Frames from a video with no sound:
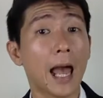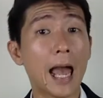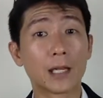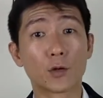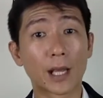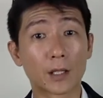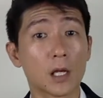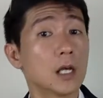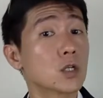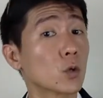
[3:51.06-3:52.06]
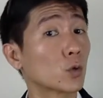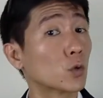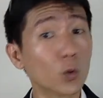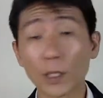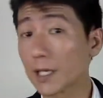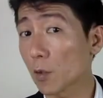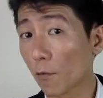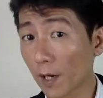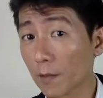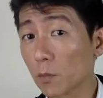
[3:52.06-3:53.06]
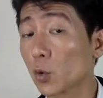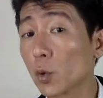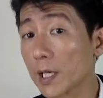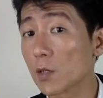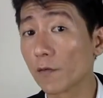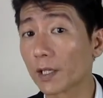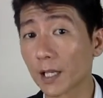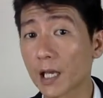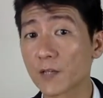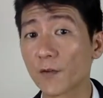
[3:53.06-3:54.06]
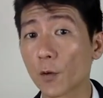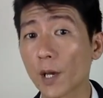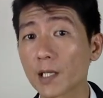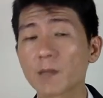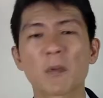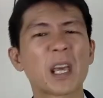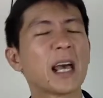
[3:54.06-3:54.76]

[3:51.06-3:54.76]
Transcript: And you can do this over the next few weeks.